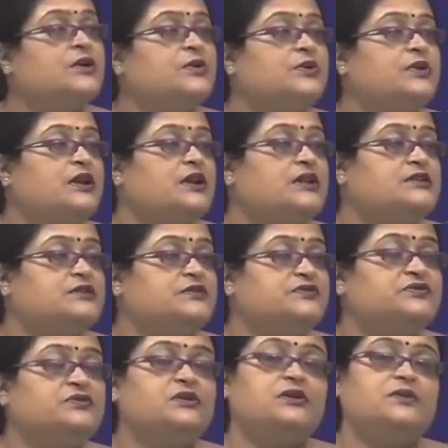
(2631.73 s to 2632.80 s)
realizing
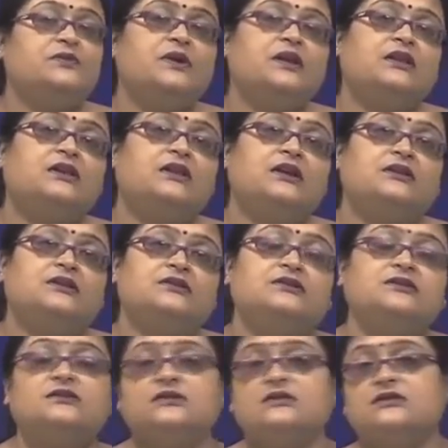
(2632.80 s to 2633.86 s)
fully well that in
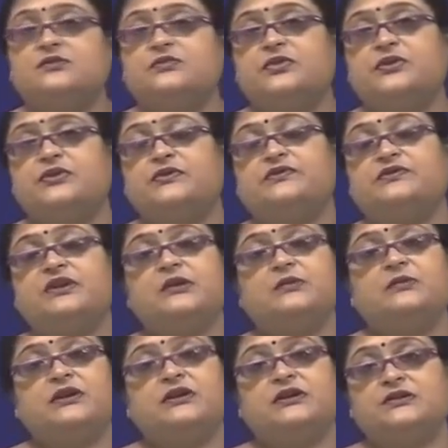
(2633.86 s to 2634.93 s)
certain point of time,
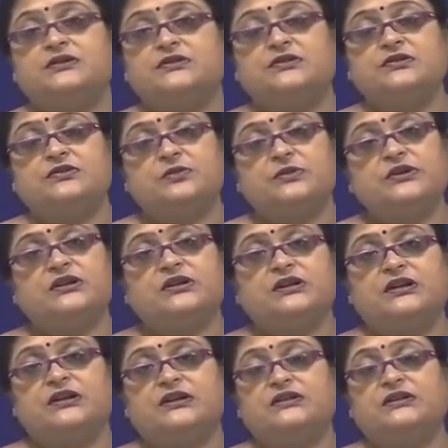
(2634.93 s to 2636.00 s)
like it is not
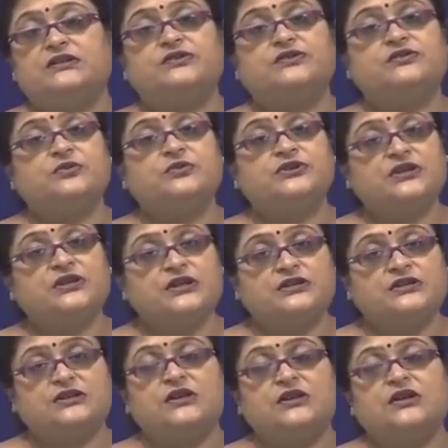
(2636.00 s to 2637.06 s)
working and it needs to be changed.